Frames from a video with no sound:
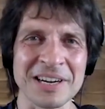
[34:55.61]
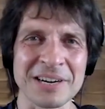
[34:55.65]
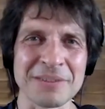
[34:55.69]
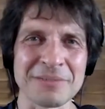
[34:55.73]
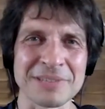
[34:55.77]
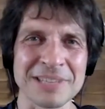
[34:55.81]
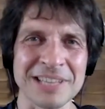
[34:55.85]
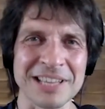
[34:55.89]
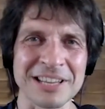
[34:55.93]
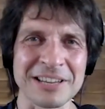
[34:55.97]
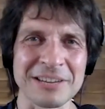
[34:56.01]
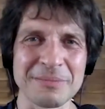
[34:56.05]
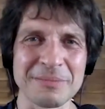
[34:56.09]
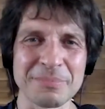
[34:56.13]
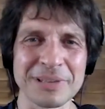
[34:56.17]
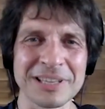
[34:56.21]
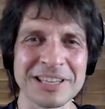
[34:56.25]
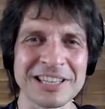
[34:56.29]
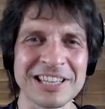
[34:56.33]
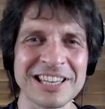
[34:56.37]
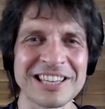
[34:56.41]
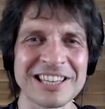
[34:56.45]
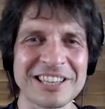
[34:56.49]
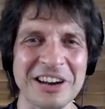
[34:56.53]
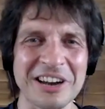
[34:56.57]
it was like
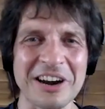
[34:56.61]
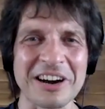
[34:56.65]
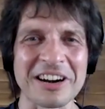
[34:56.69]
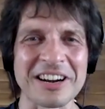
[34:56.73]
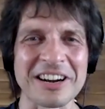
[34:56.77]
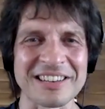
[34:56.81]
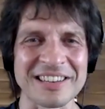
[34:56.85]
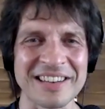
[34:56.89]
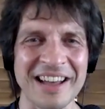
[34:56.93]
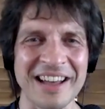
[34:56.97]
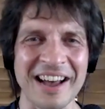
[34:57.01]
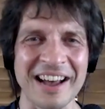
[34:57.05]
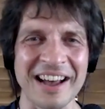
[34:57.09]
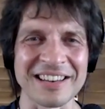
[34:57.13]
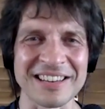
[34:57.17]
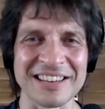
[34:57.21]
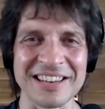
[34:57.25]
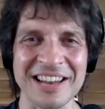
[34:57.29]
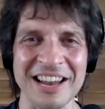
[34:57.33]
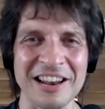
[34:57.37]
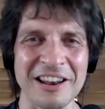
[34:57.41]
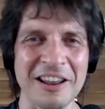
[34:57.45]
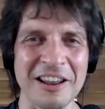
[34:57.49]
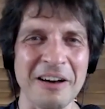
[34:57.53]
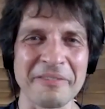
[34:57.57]
completely dark at night,
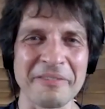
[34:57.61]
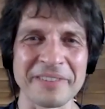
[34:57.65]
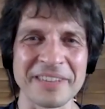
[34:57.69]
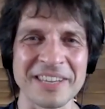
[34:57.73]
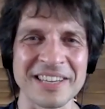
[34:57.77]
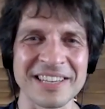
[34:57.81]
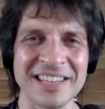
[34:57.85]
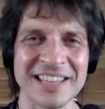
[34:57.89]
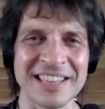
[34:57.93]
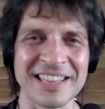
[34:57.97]
and I loved it.